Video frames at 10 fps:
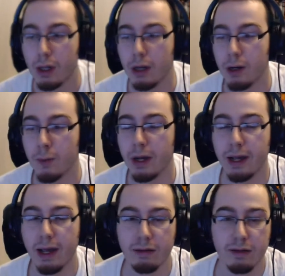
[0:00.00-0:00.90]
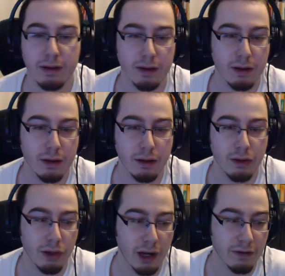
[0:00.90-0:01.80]
against
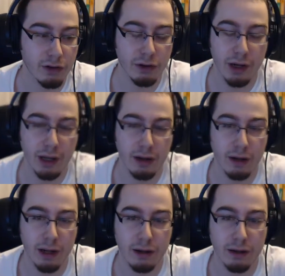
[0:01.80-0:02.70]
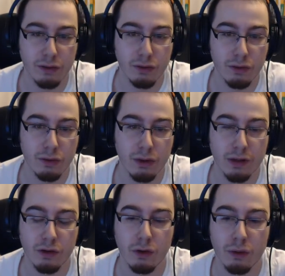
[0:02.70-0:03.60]
the governor and
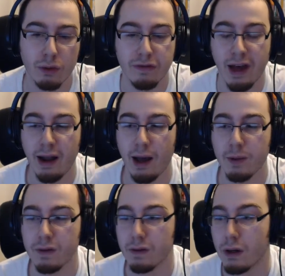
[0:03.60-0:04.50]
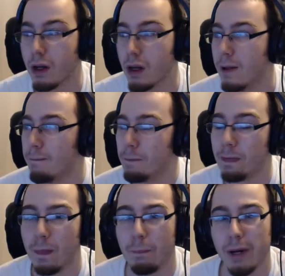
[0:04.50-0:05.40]
his crew if that happens.
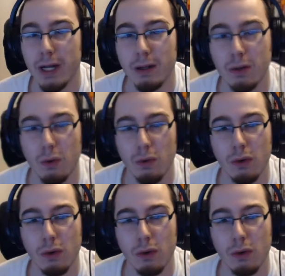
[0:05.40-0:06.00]
But